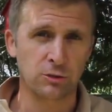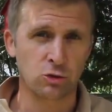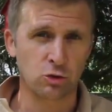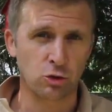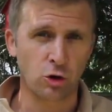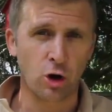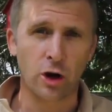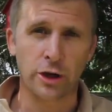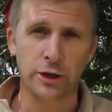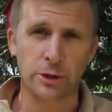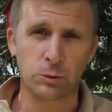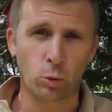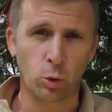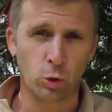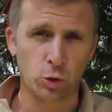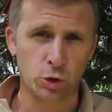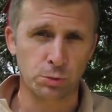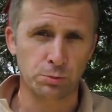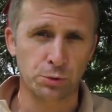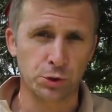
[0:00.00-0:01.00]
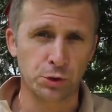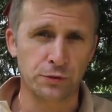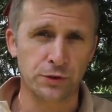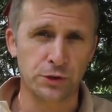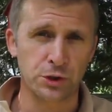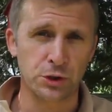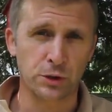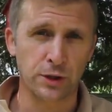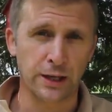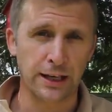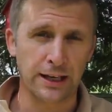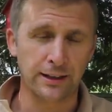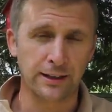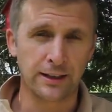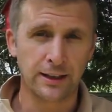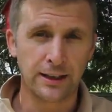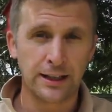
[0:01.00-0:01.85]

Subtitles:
dry and waterproof as you can.